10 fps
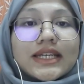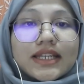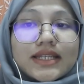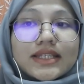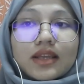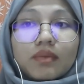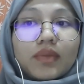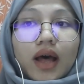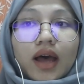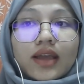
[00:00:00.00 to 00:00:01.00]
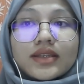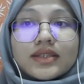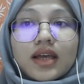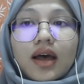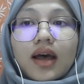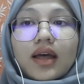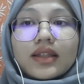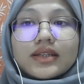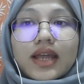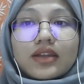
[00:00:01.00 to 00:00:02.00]
This implies
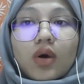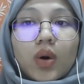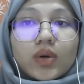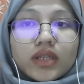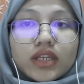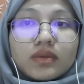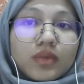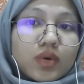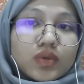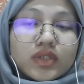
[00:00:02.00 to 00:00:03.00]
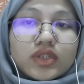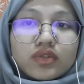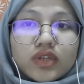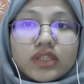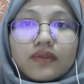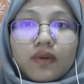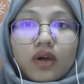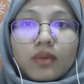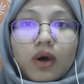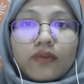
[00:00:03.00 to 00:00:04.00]
that only the most serious
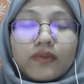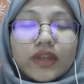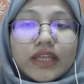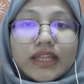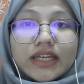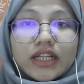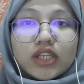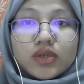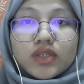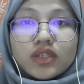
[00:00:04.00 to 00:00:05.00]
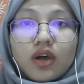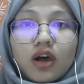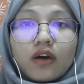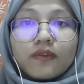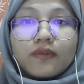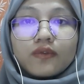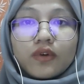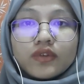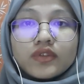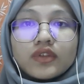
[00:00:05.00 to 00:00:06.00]
form of illegal use of
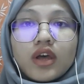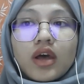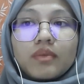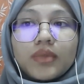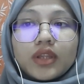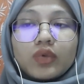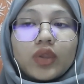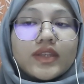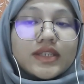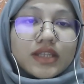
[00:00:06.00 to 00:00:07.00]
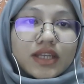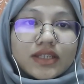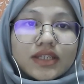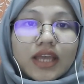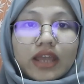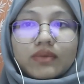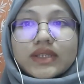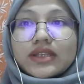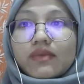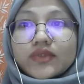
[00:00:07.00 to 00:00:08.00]
force between states can be
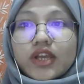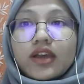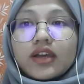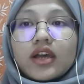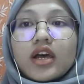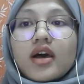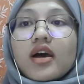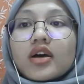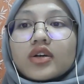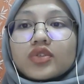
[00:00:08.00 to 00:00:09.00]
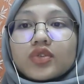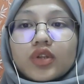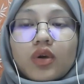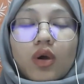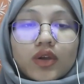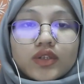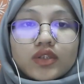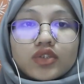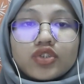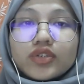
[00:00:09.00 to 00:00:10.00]
subject to the
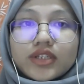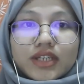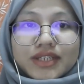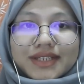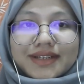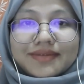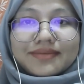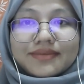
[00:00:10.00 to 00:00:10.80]
court's jurisdiction.